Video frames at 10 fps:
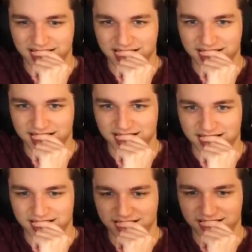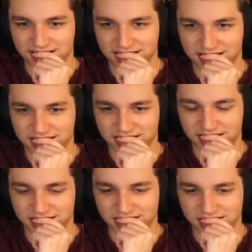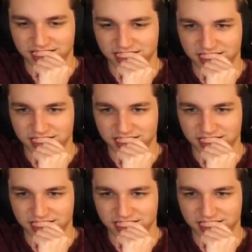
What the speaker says: (no one is talking)